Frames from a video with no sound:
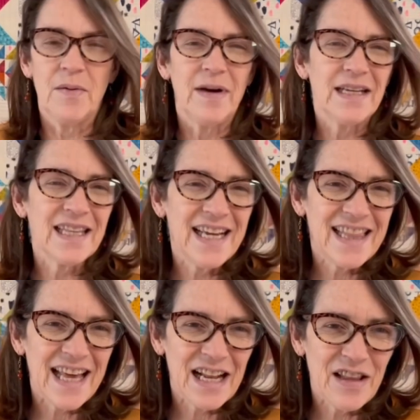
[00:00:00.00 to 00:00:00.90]
I like
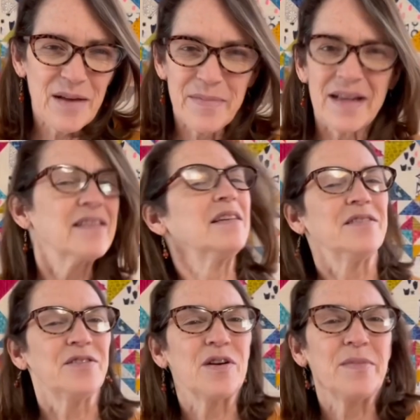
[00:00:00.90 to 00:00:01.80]
that a lot better than
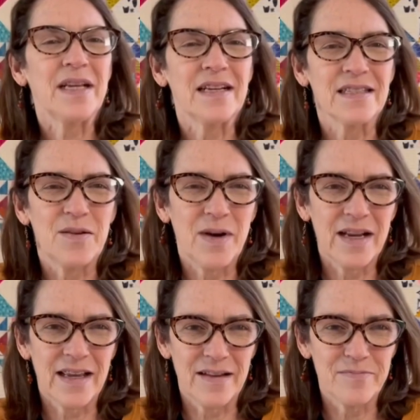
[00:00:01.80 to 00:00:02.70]
determinate because I want to
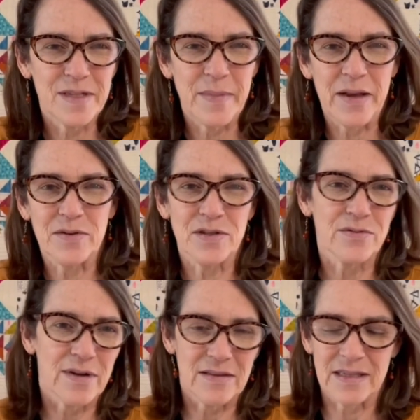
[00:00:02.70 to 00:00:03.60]
get tomatoes
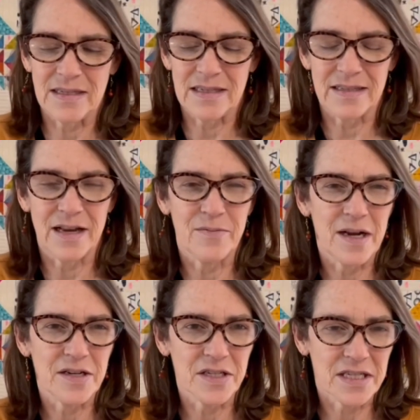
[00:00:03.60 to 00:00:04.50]
throughout the season. I don't want
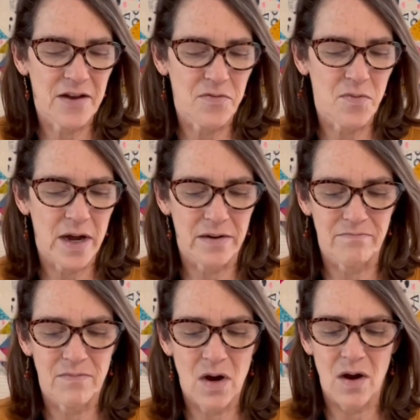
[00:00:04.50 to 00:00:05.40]
to just have one
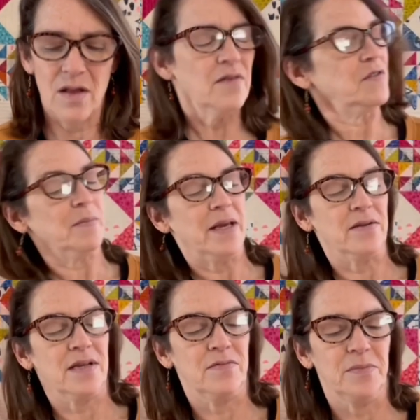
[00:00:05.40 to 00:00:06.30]
haul of tomatoes.
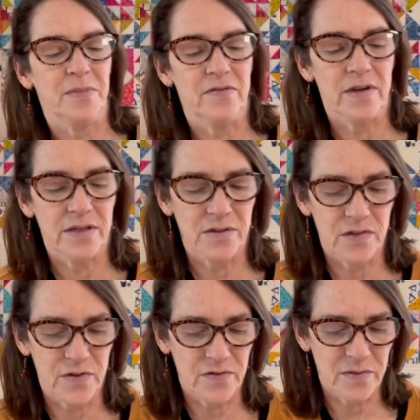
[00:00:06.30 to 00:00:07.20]
That wouldn't be very
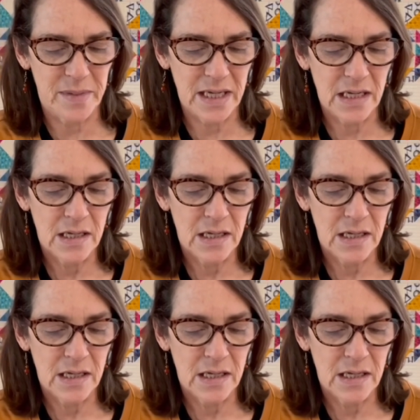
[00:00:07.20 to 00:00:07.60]
useful for me.